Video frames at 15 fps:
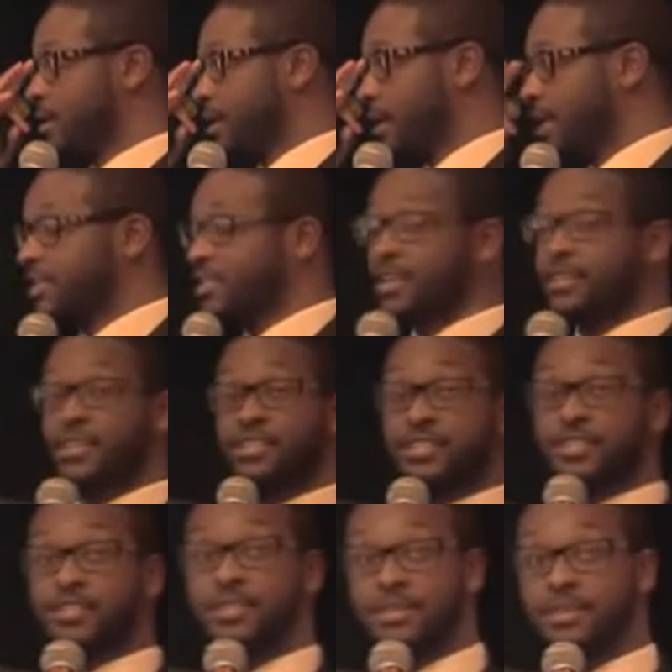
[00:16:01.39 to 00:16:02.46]
He took
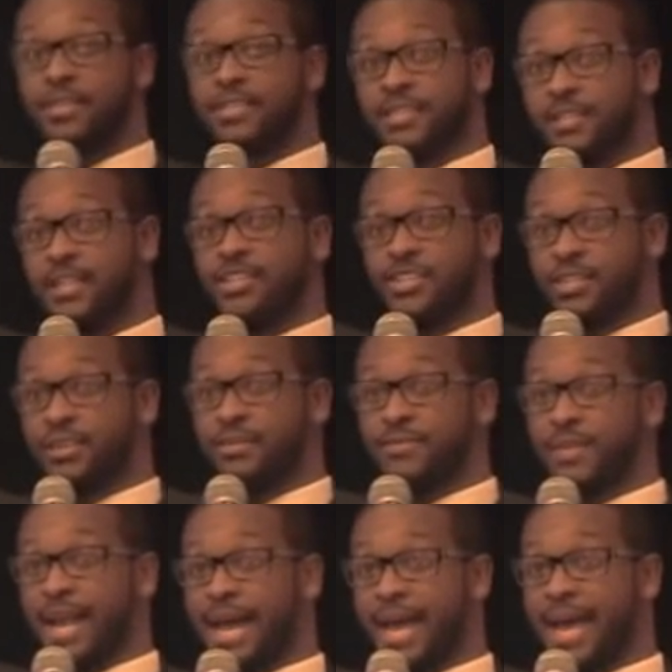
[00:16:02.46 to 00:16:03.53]
this initiative
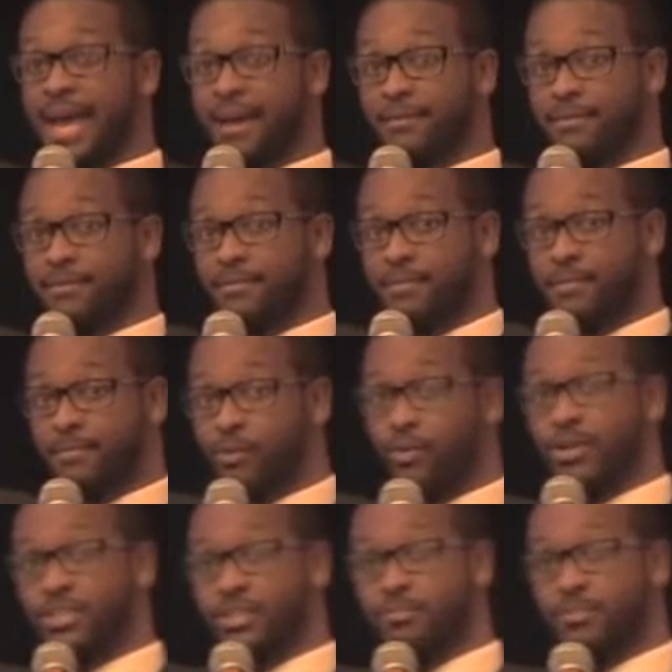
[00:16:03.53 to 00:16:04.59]
that I have,
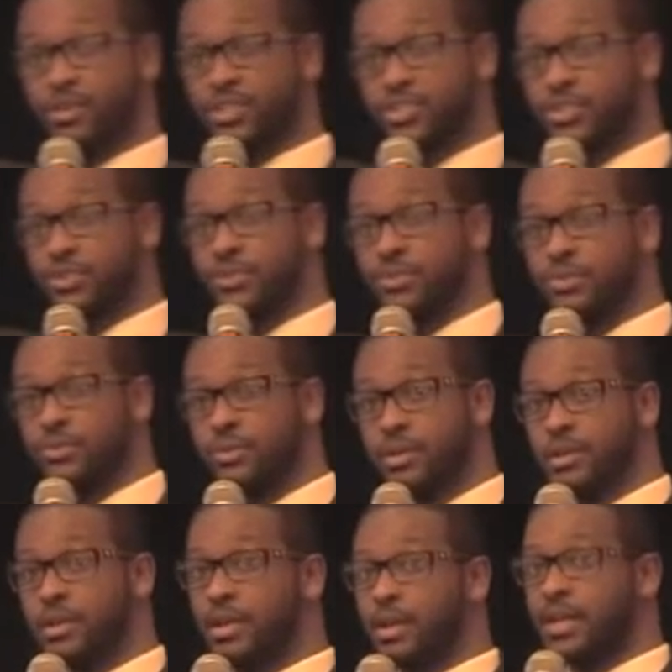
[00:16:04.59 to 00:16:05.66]
Boyz II Books,
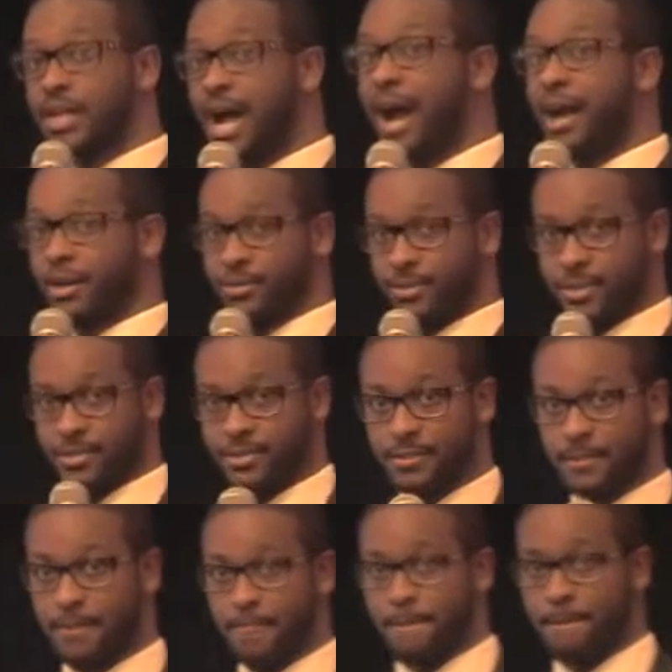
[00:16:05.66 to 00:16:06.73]
to Congress